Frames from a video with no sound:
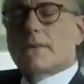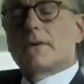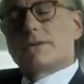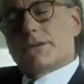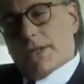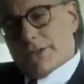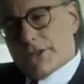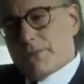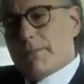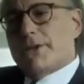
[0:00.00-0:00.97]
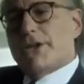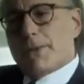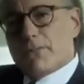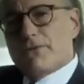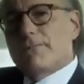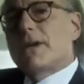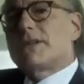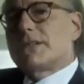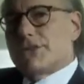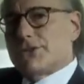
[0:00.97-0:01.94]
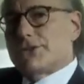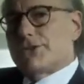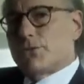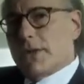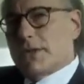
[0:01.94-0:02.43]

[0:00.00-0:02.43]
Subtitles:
Jonathan starts facing heat from his partners,